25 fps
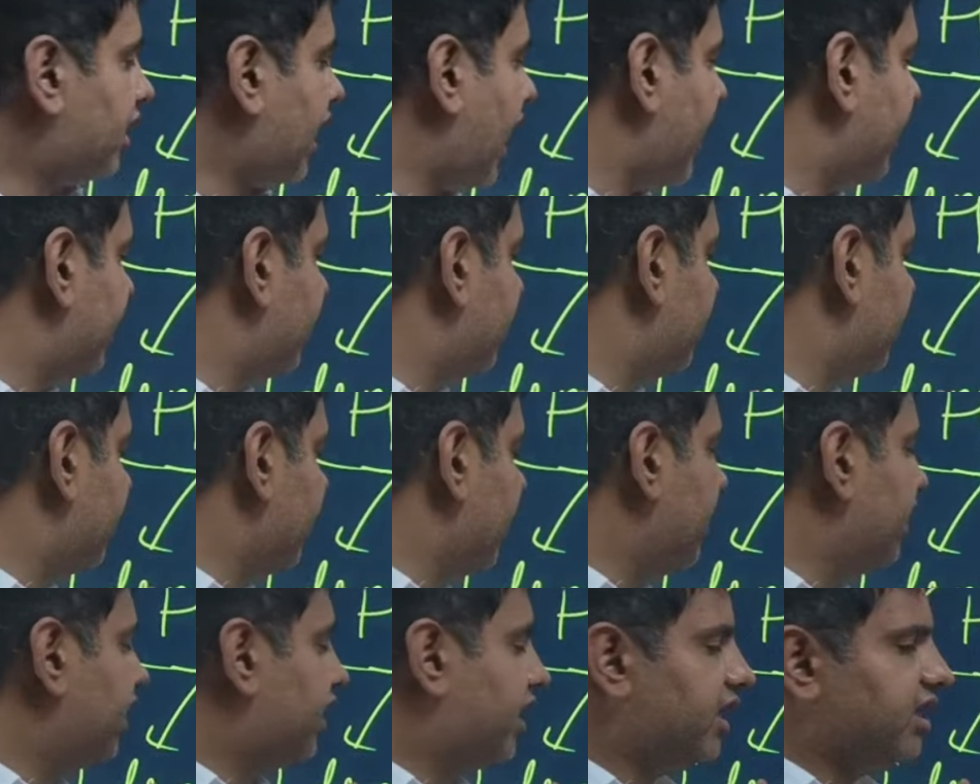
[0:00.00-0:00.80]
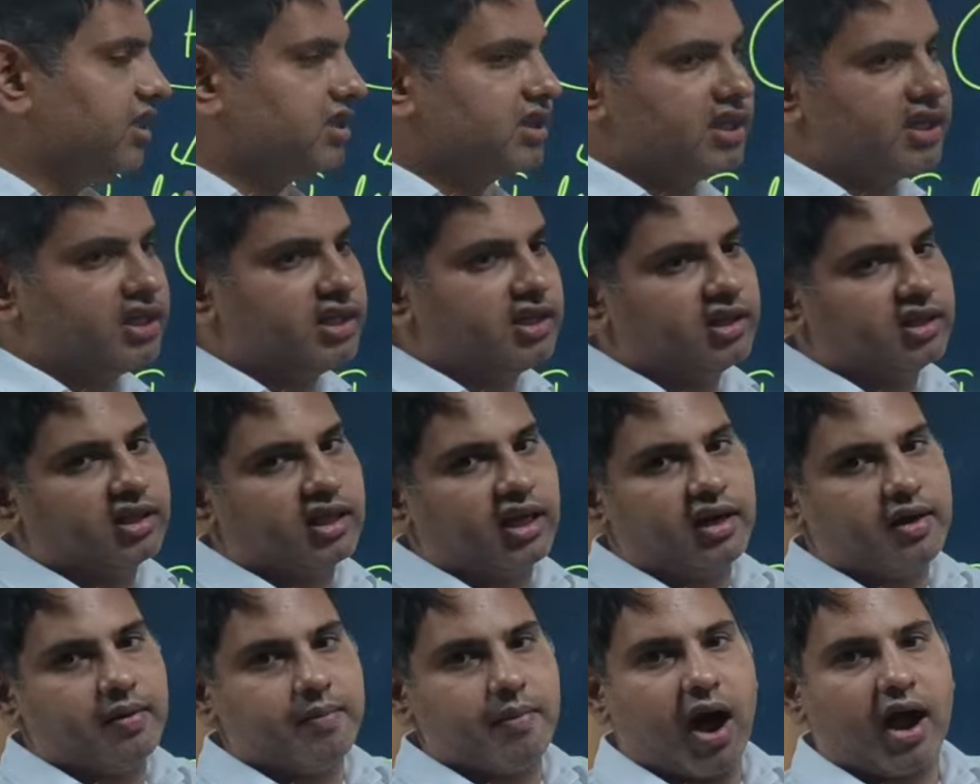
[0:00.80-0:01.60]
either increasing
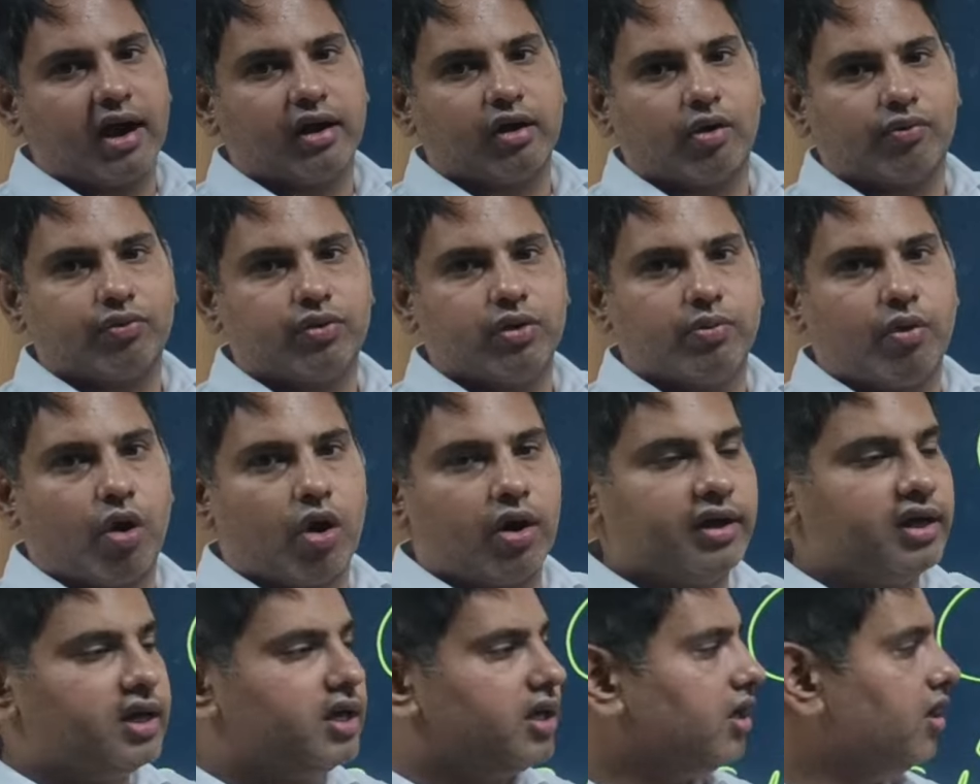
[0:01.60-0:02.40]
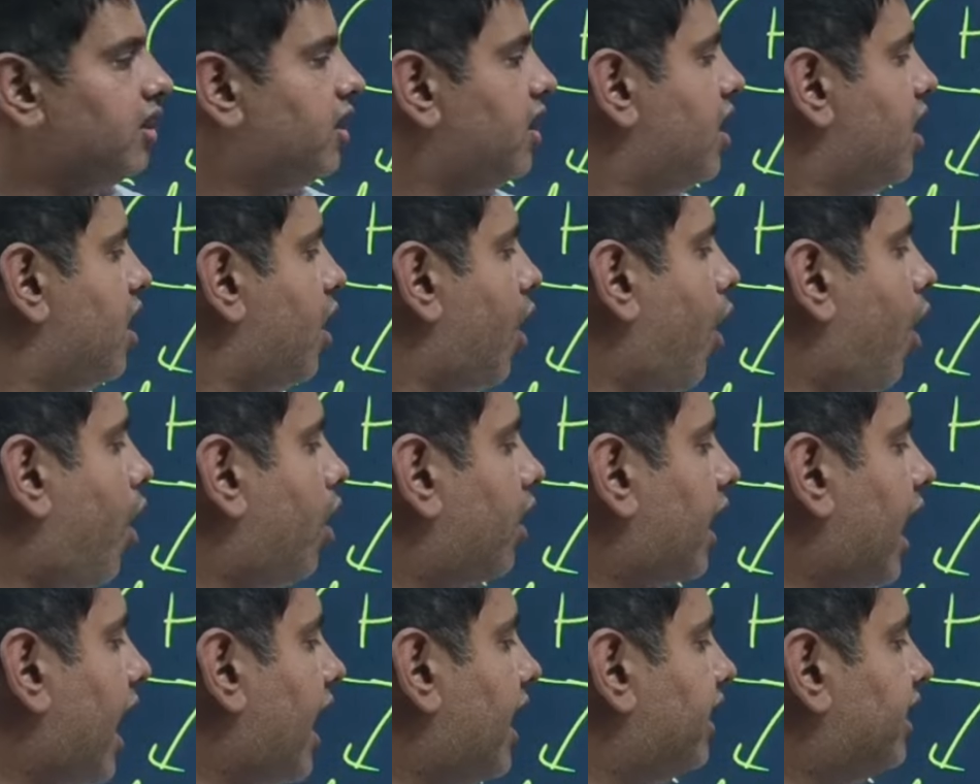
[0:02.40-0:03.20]
the demand of the body,
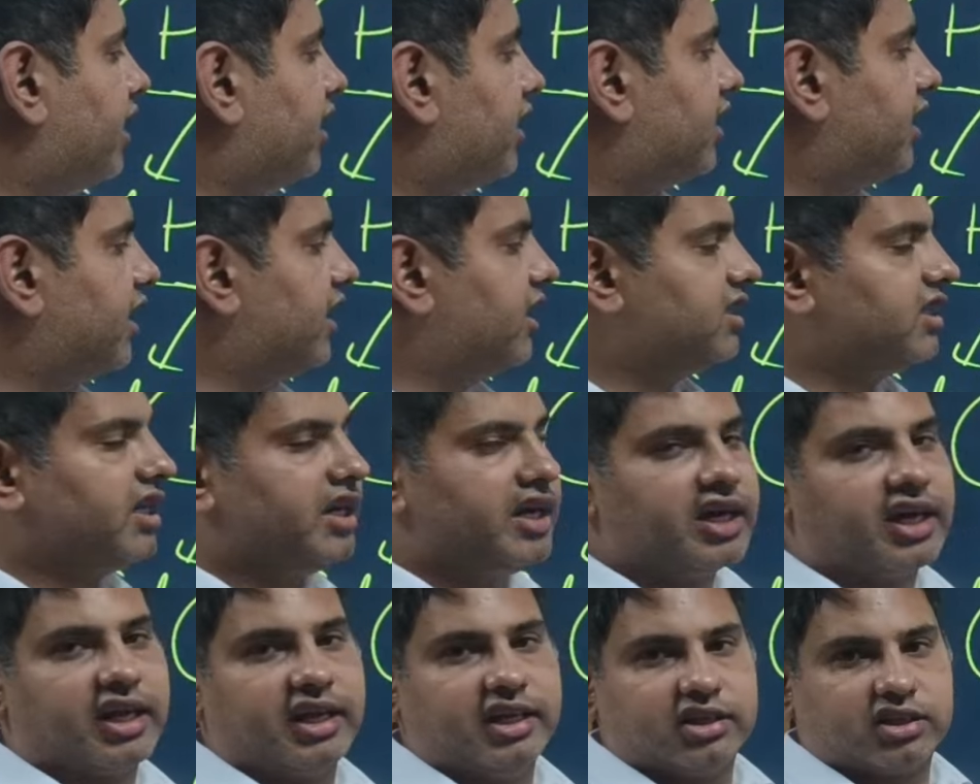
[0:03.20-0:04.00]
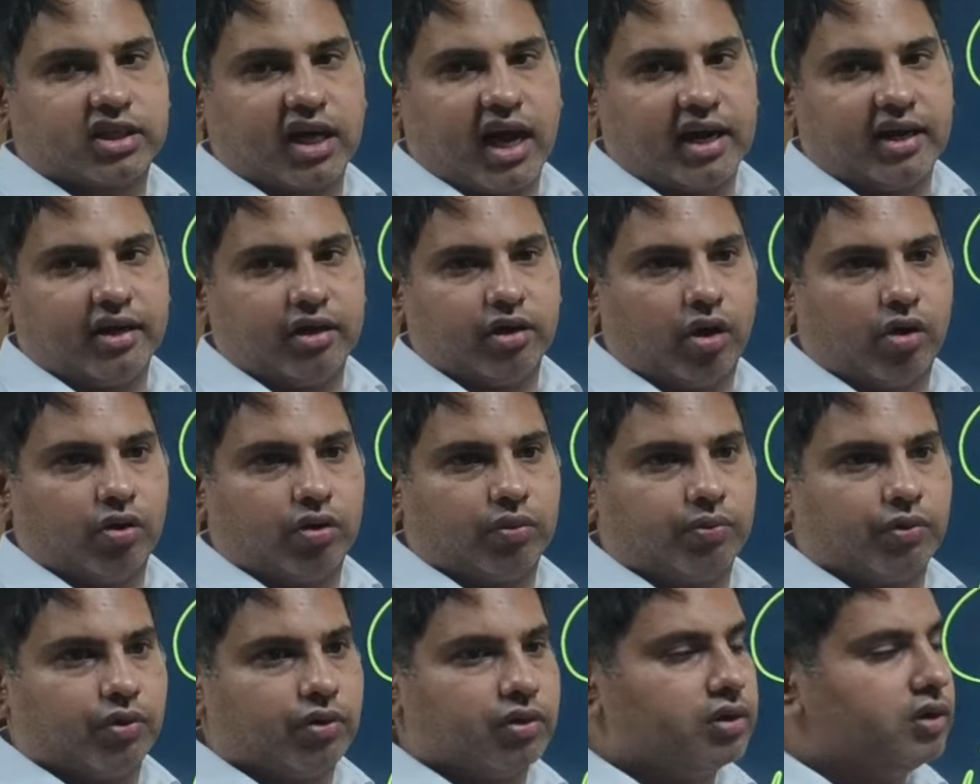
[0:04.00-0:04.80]
or either there is a decreased cardiac
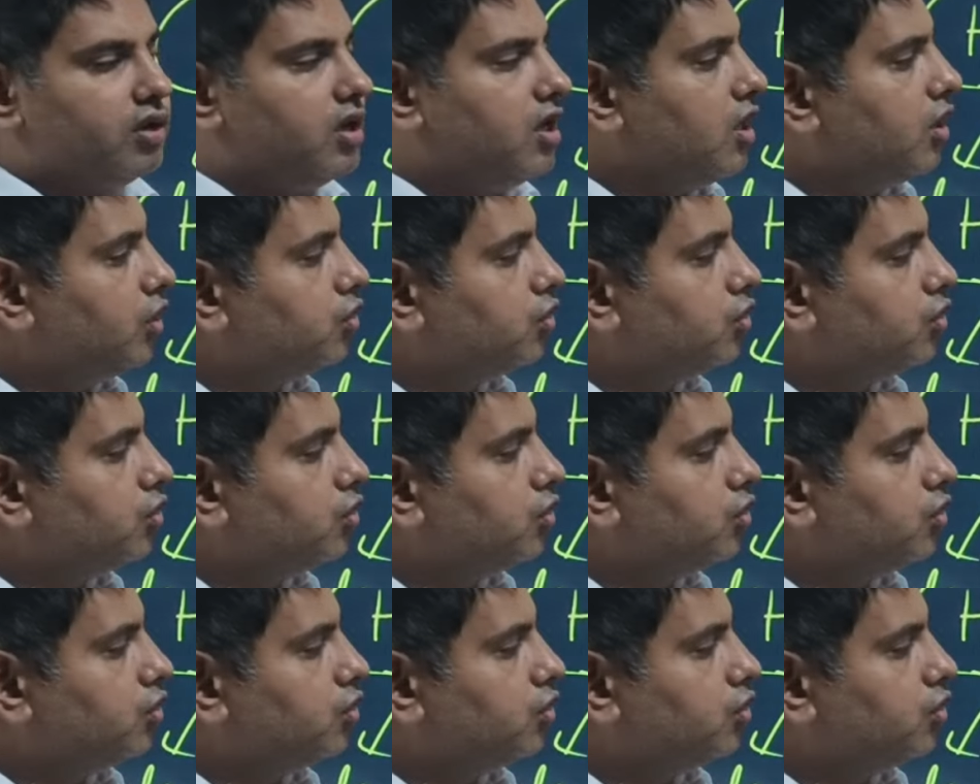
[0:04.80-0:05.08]
output.